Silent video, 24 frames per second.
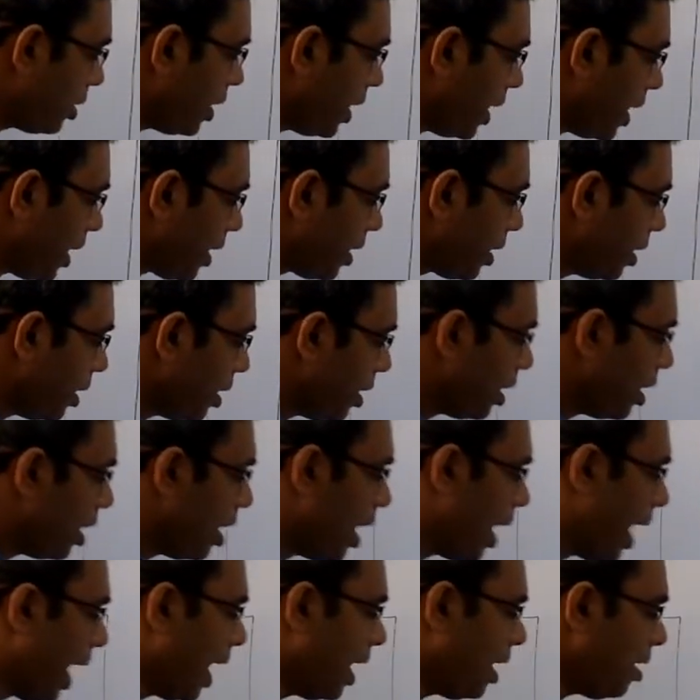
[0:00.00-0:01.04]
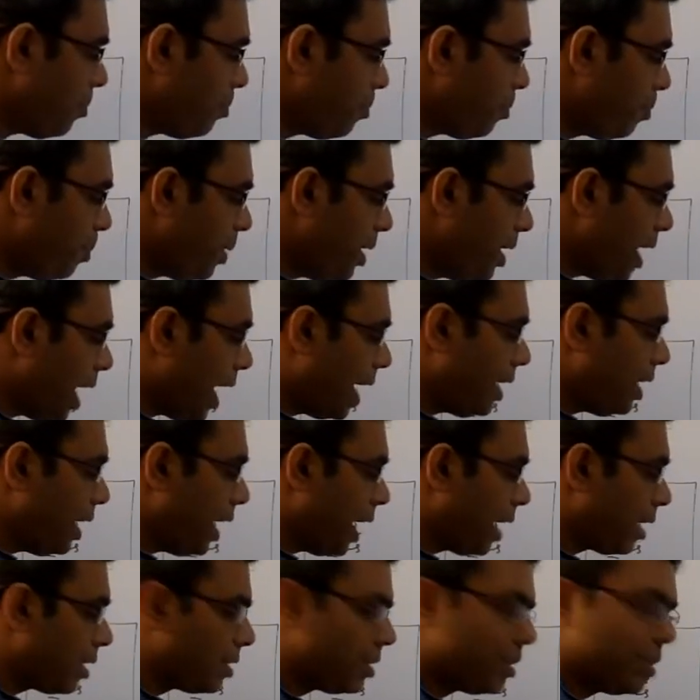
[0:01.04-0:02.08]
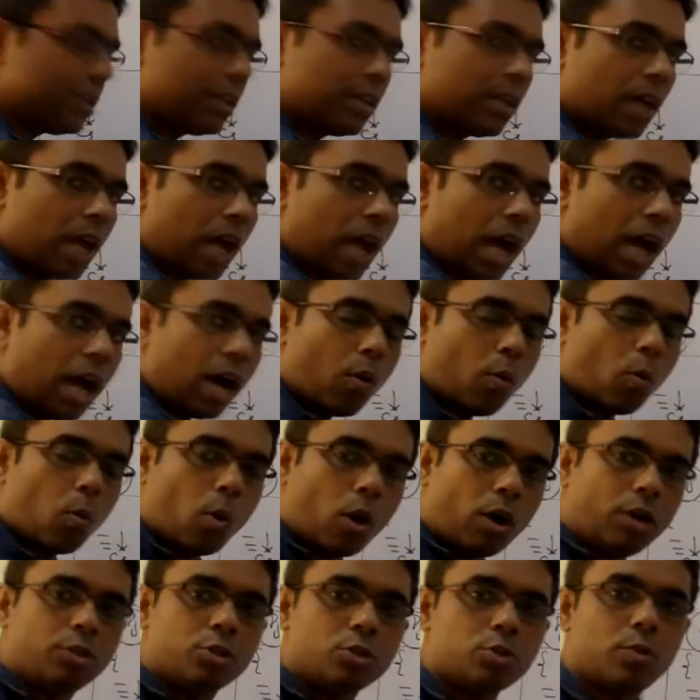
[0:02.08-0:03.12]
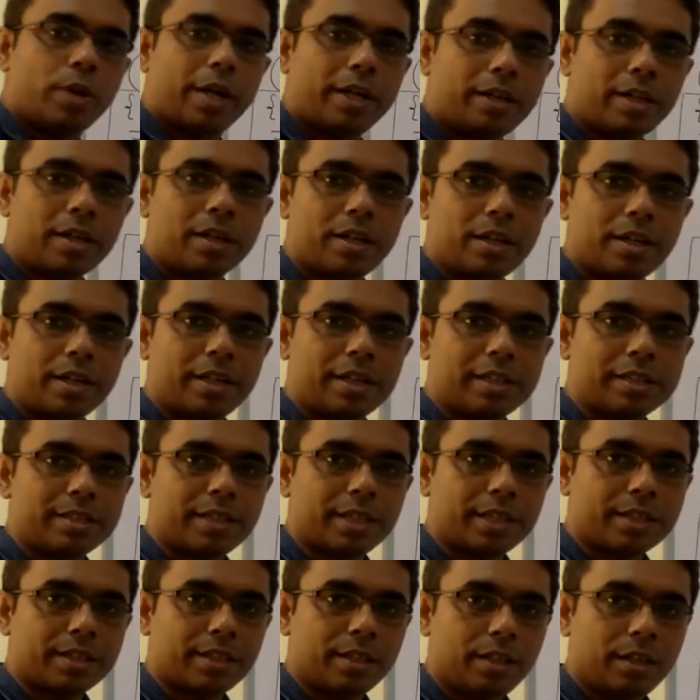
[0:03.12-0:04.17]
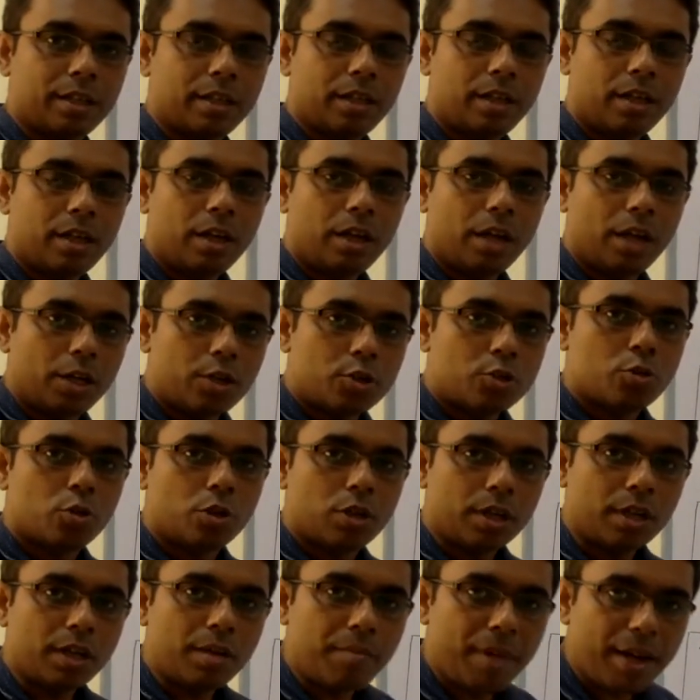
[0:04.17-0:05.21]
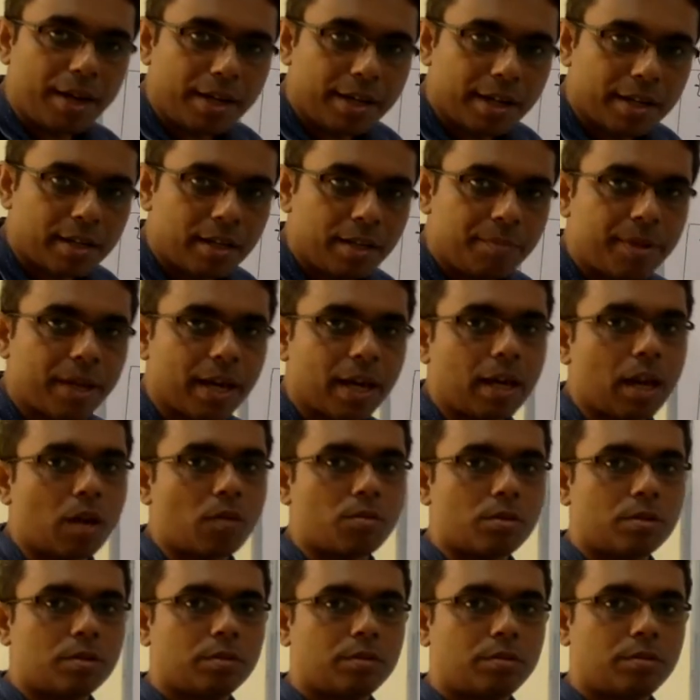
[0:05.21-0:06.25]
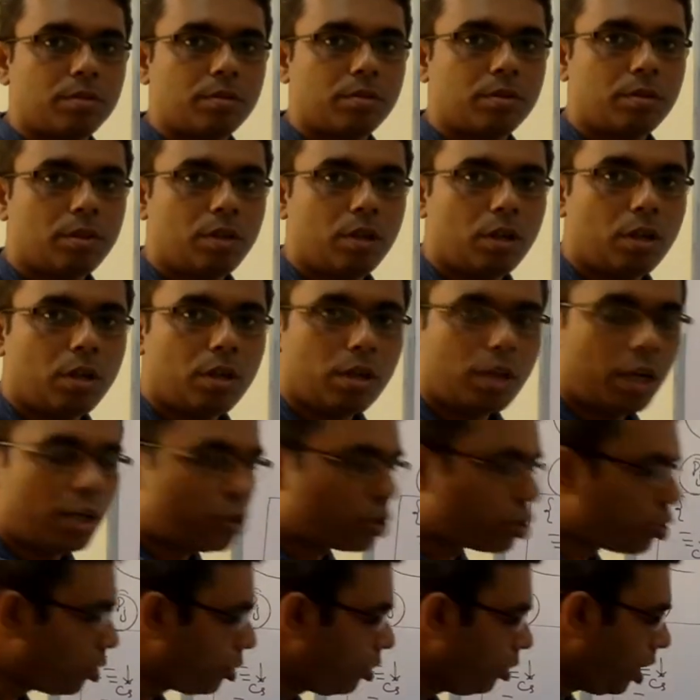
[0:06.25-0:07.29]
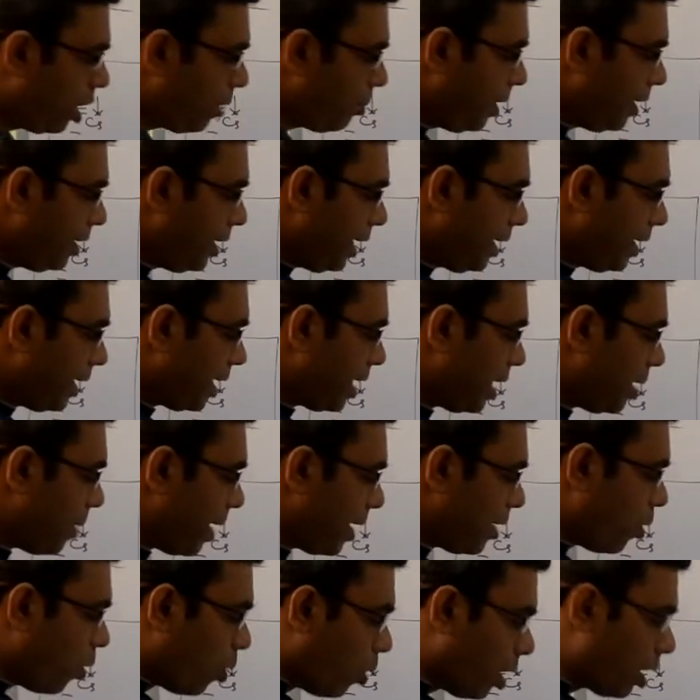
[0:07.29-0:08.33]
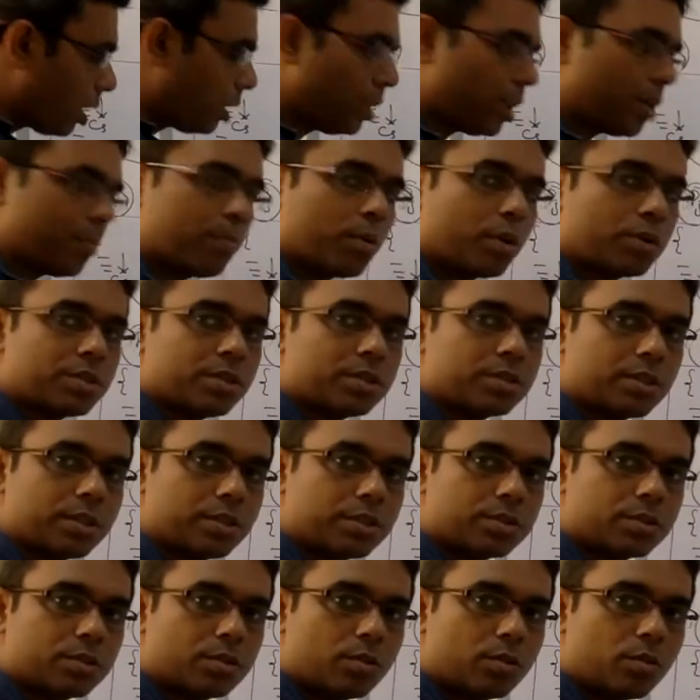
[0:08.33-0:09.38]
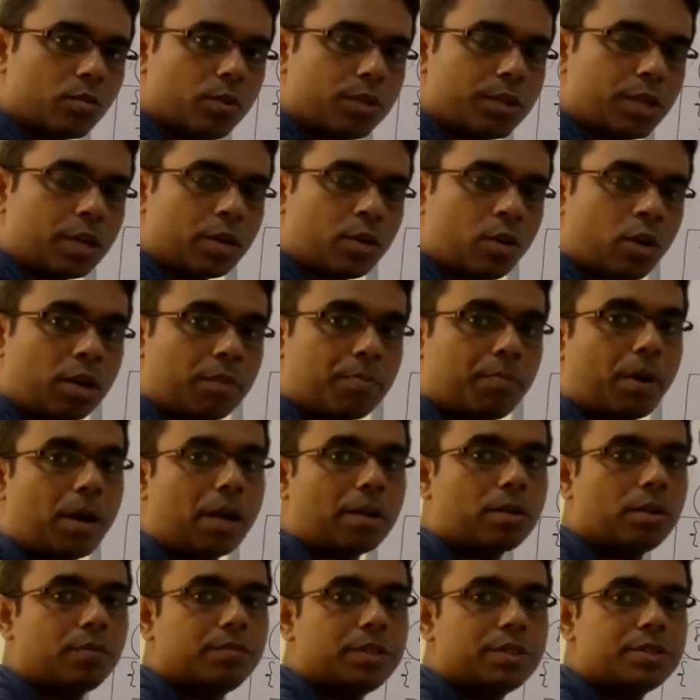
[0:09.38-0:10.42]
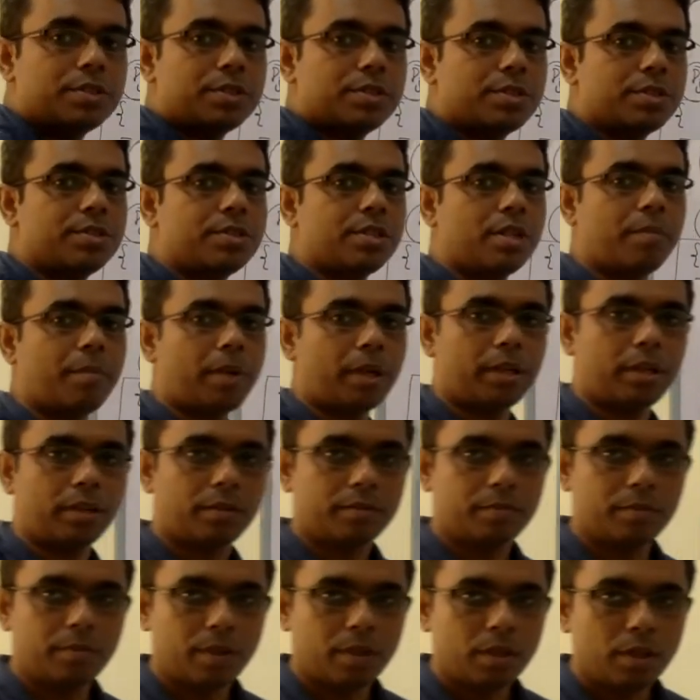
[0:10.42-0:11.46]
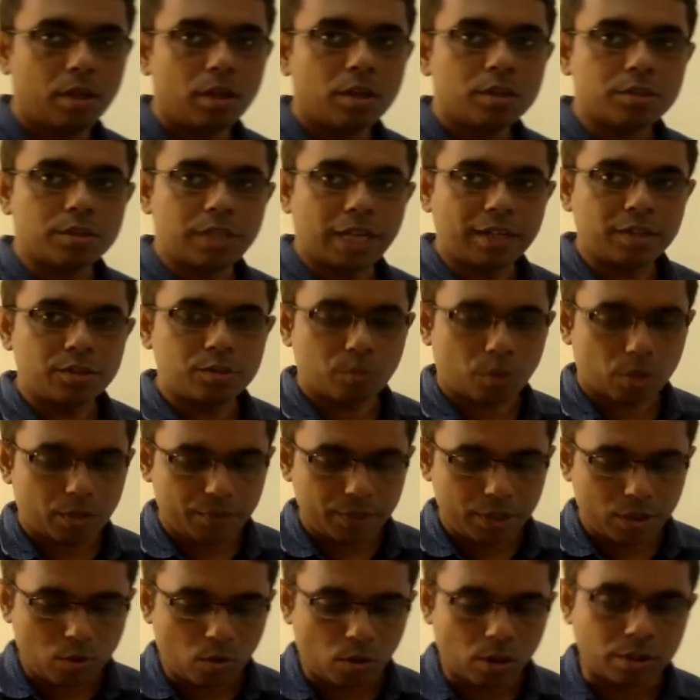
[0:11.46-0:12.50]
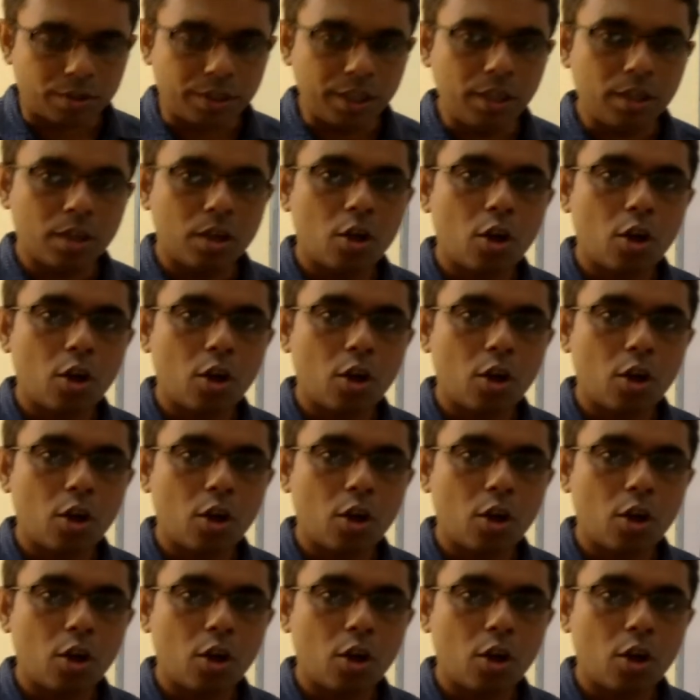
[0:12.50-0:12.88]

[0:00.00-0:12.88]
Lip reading: there and PI wants to enter critical section, it should immediately be allowed. It should not be dictated by all other processes which are not part of this decision making. So that is what we call the